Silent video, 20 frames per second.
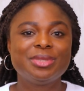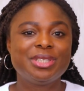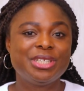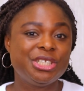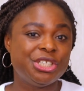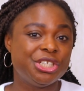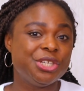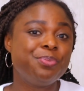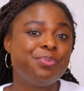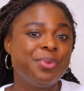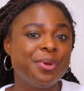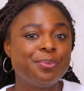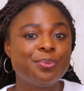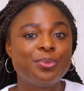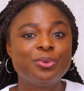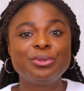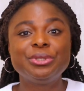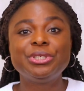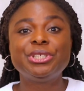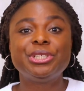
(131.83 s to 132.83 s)
teaching
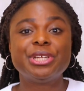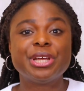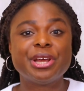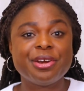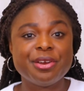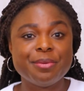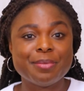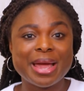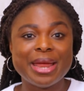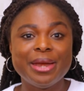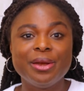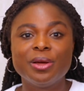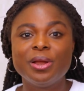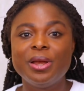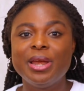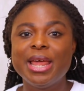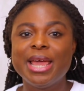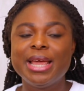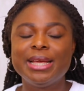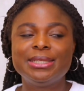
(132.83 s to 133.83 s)
people, sharing my
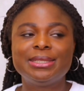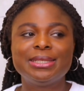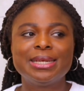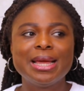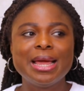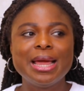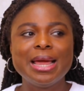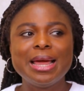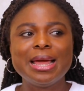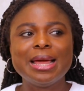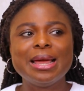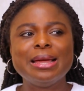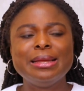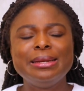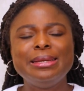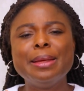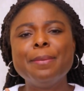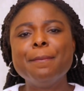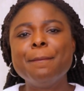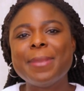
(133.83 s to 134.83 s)
knowledge,
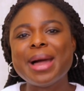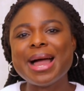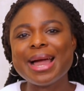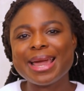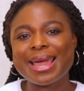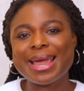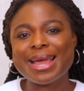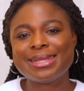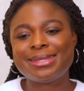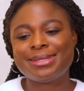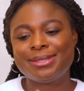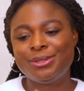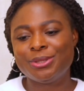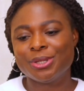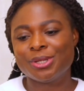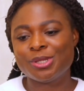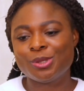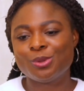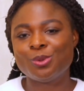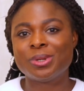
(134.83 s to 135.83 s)
the market
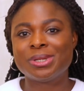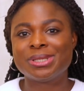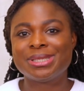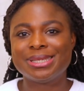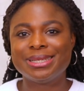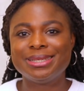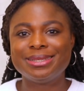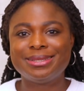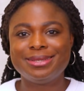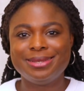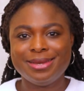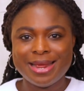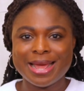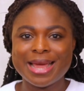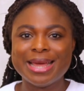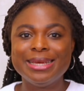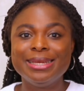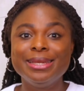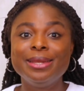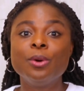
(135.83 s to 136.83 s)
just wasn't
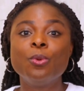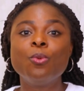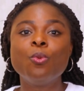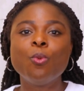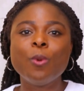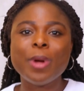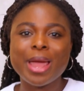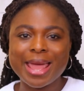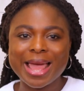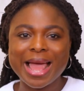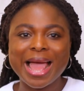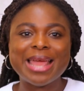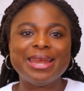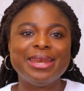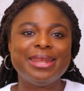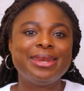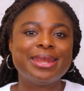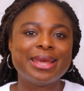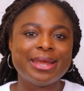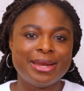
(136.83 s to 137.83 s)
there in the way I
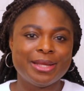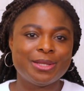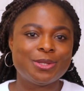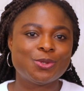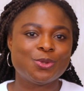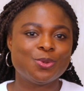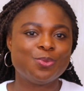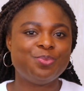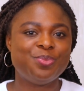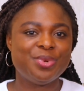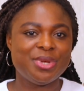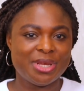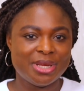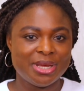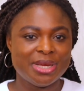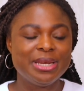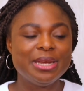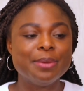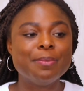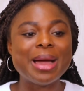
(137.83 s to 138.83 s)
needed it to be.
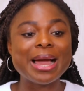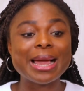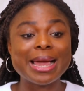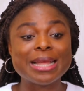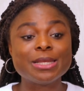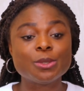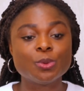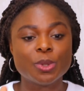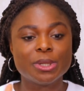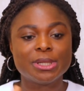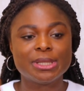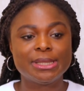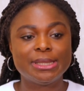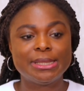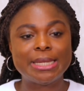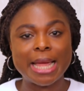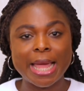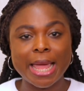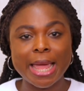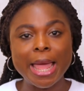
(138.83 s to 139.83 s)
The market
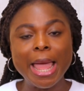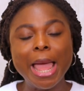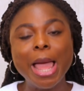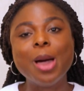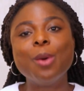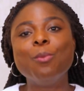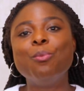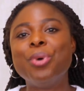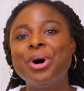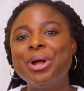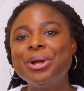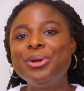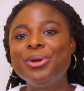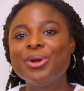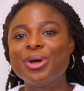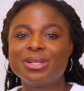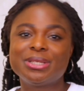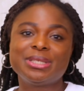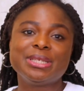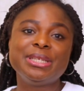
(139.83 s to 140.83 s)
was there, but
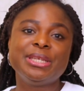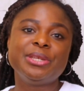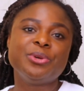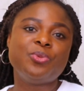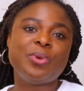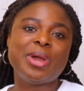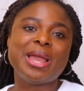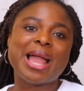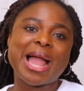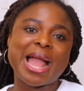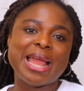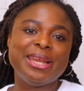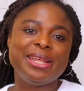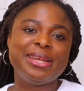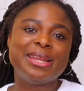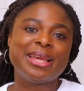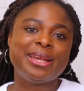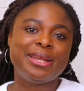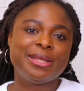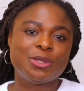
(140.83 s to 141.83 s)
not in the way I
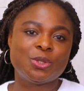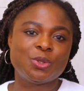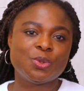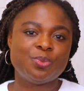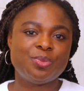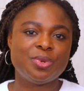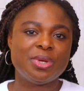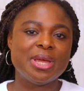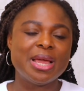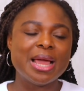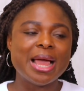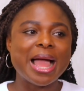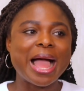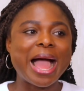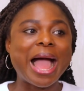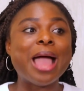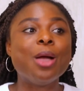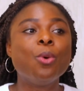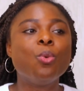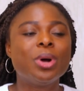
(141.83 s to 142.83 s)
needed it to be.
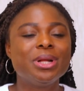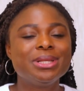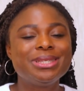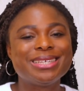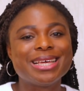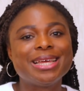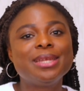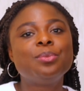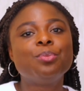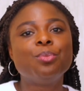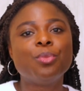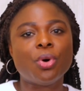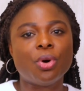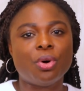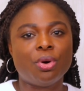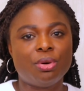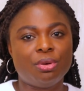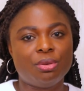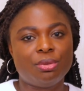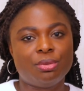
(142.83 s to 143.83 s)
I wanted
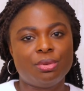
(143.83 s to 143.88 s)
more.